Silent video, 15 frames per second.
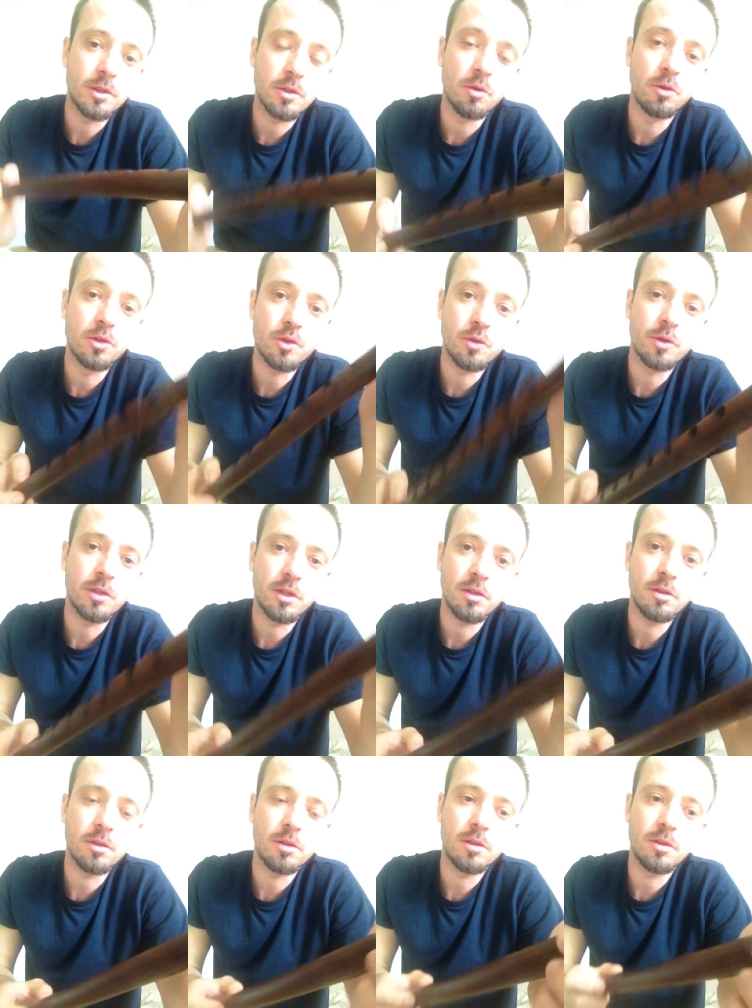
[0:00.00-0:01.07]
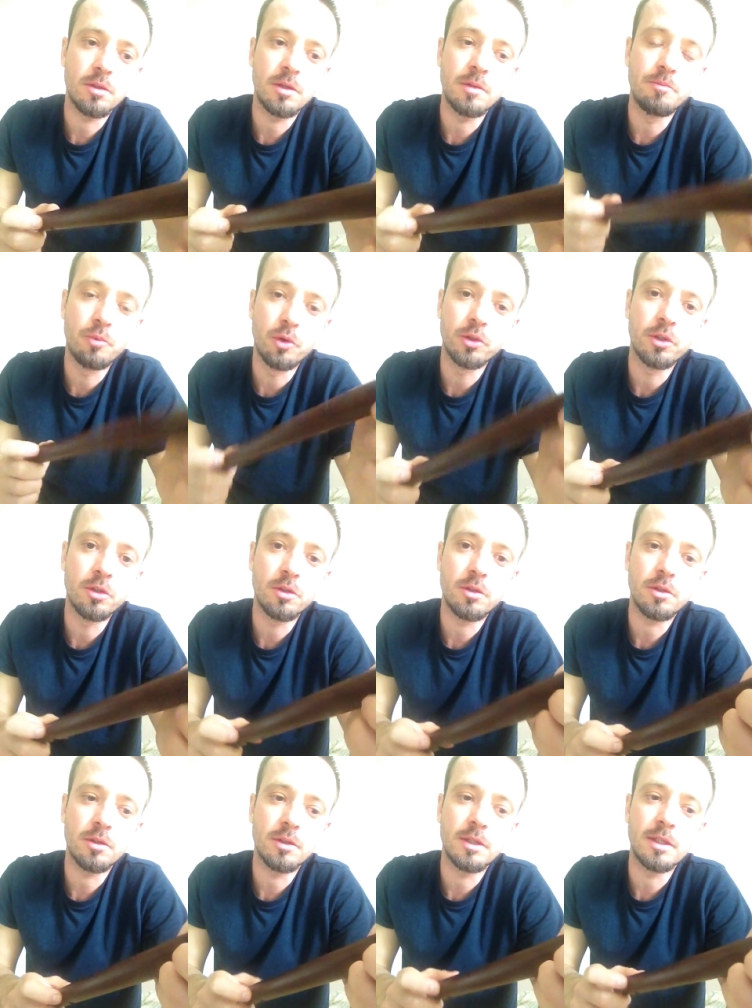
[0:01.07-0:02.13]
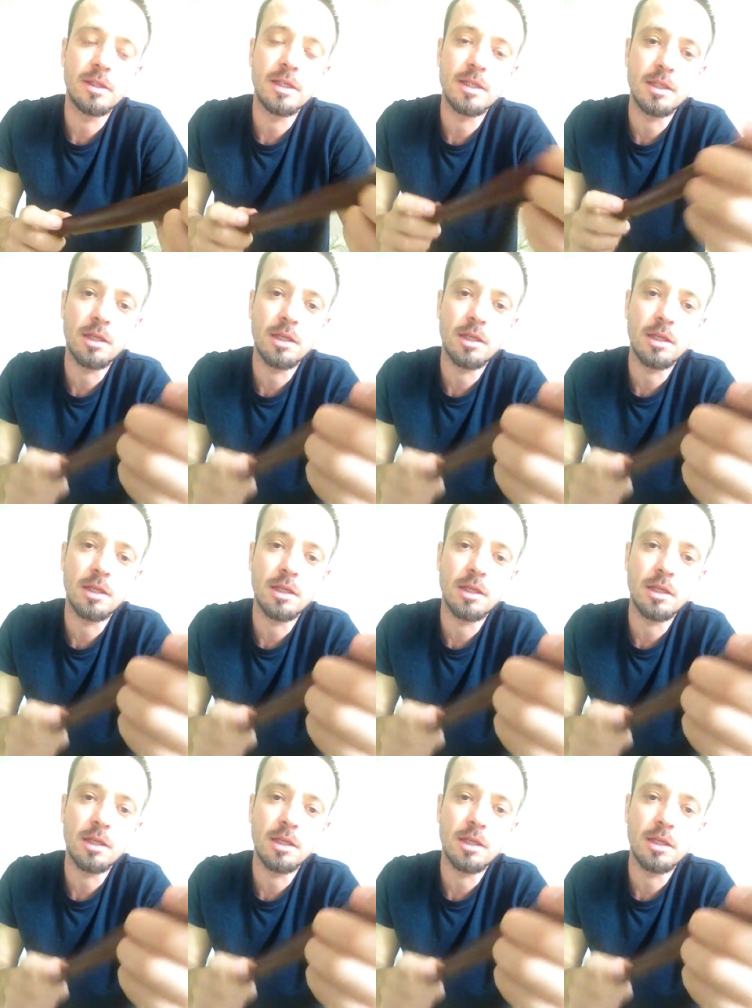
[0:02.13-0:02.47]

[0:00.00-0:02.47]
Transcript: It's also important that the